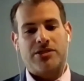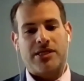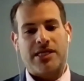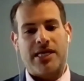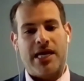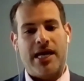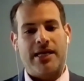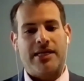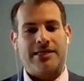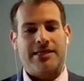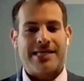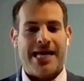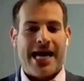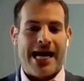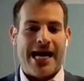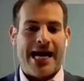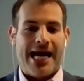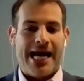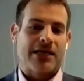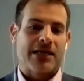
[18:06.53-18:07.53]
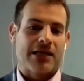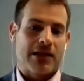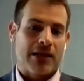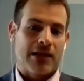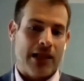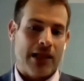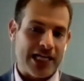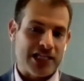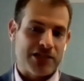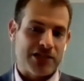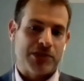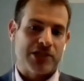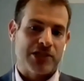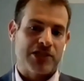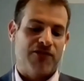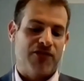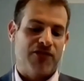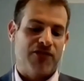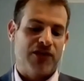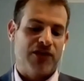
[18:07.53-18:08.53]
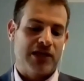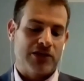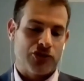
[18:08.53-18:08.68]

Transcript: Again, it's asset class specific,